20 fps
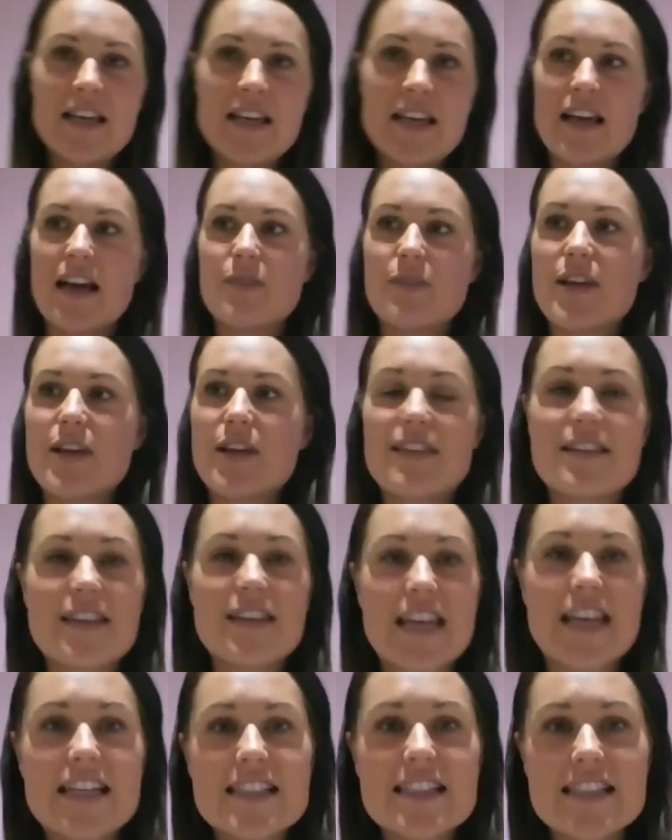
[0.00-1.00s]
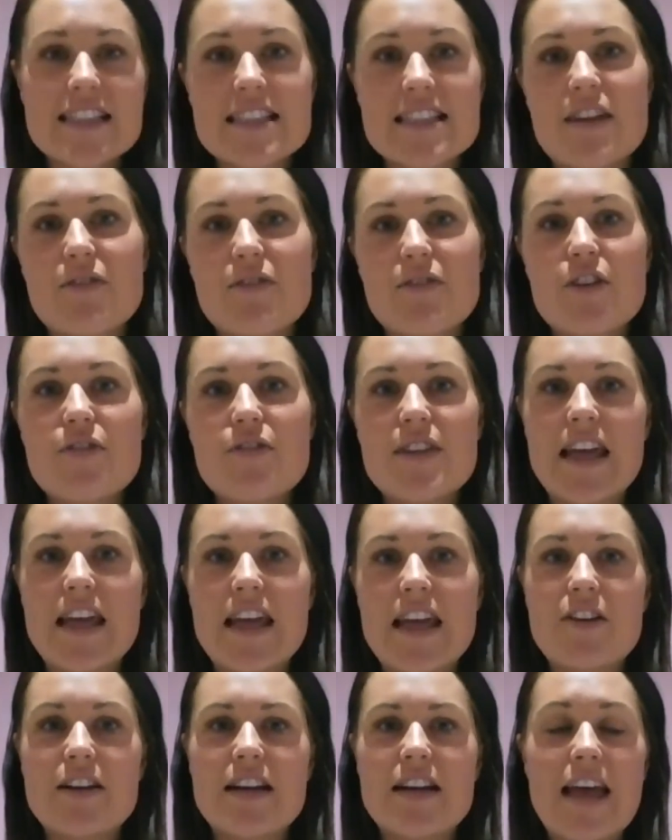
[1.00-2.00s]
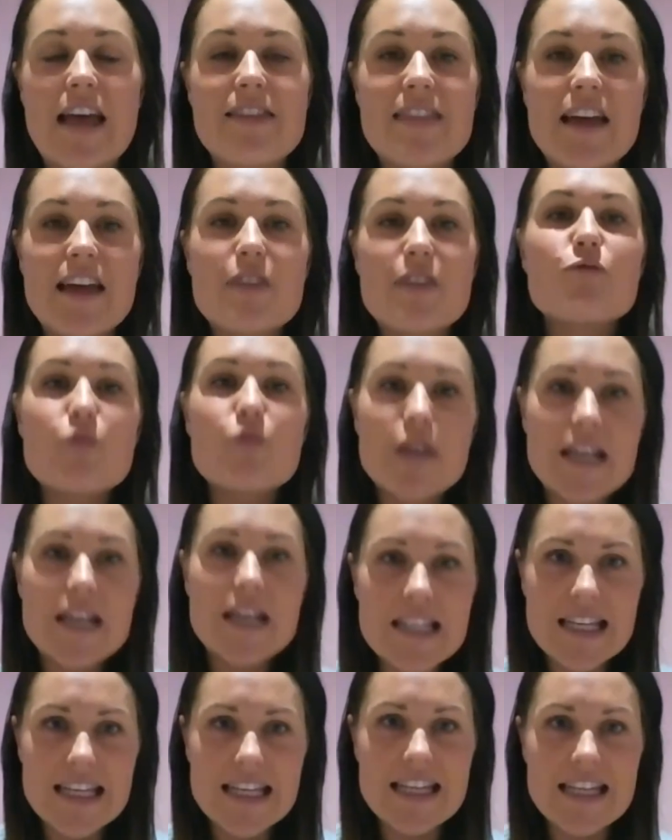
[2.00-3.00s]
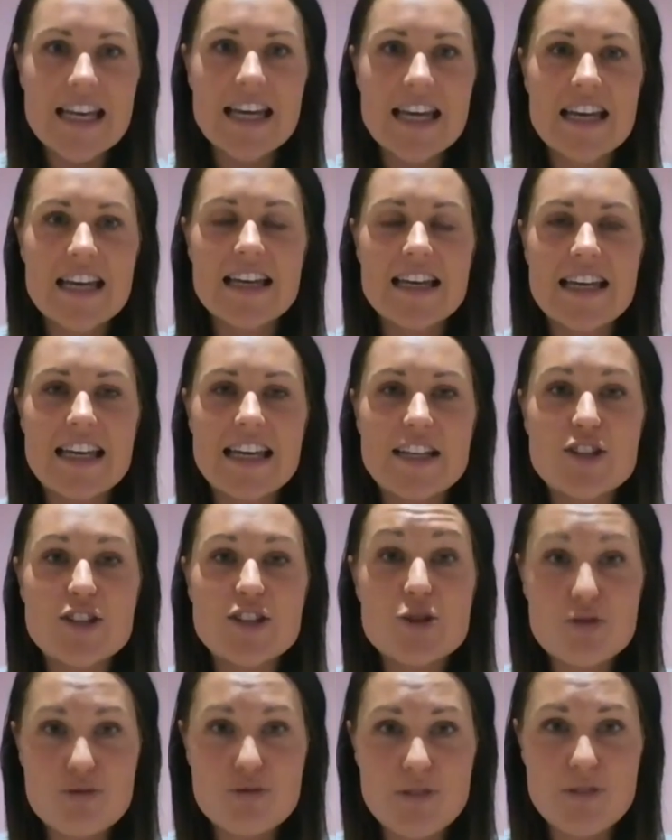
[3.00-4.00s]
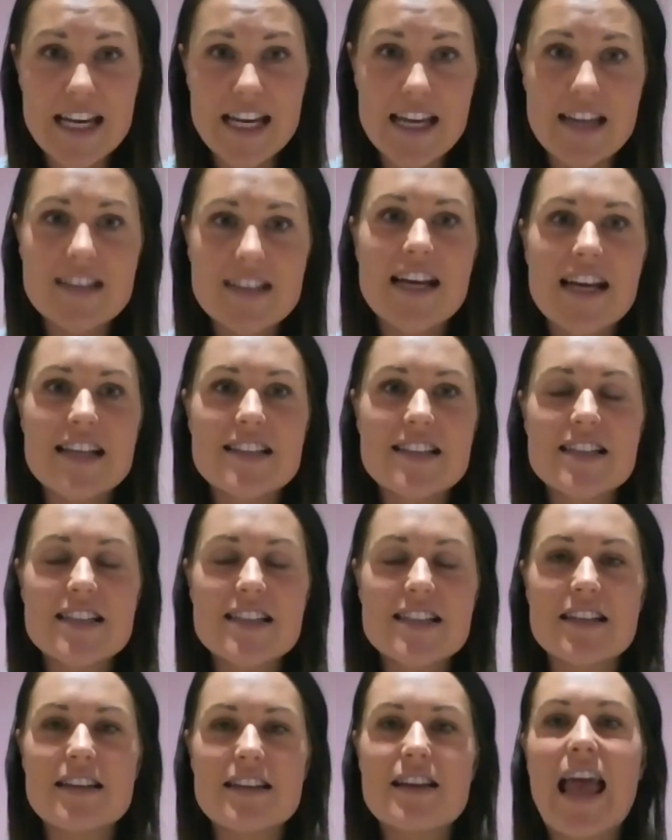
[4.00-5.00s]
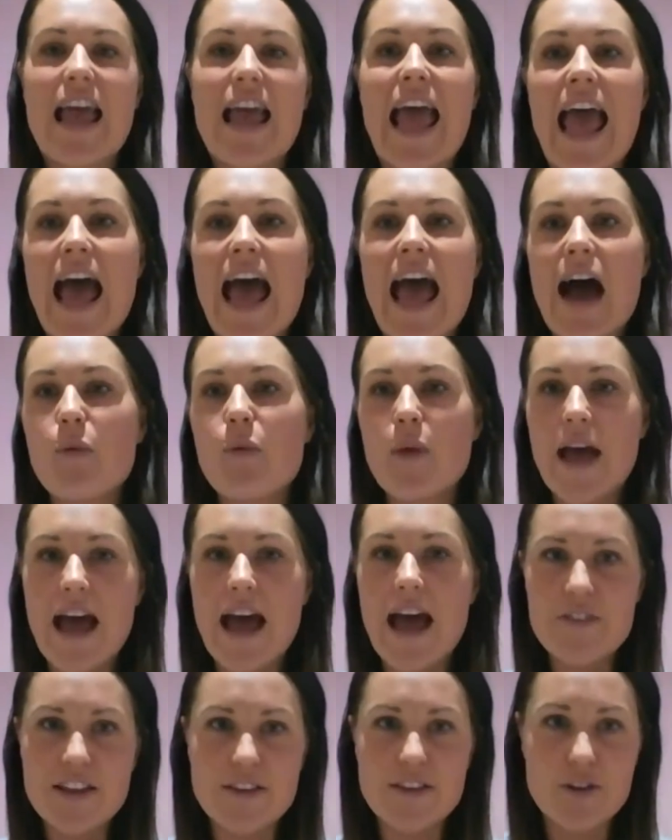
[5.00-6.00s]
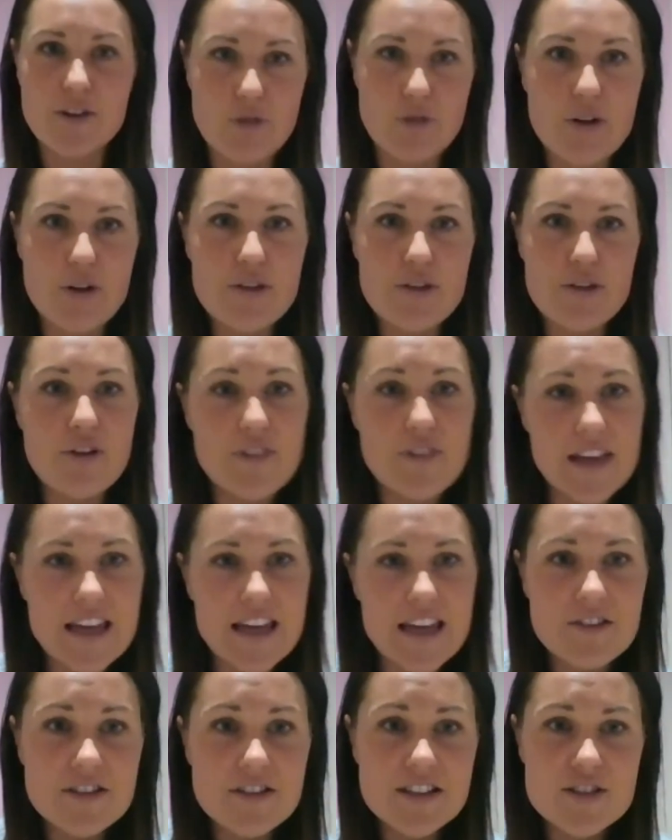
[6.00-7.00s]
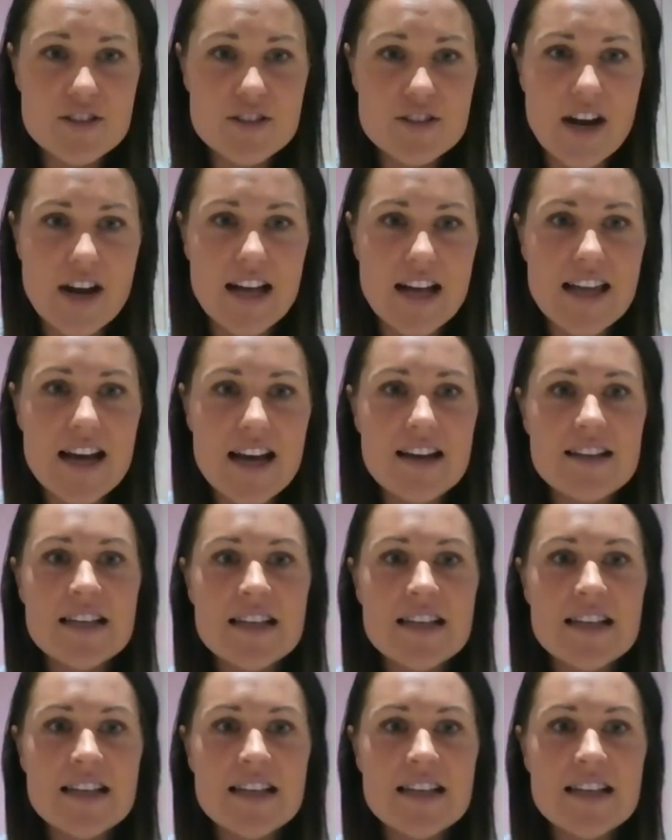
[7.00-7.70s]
with leaders and stuff over there and, and they're really intrigued as to how we're having the growth over here in Australia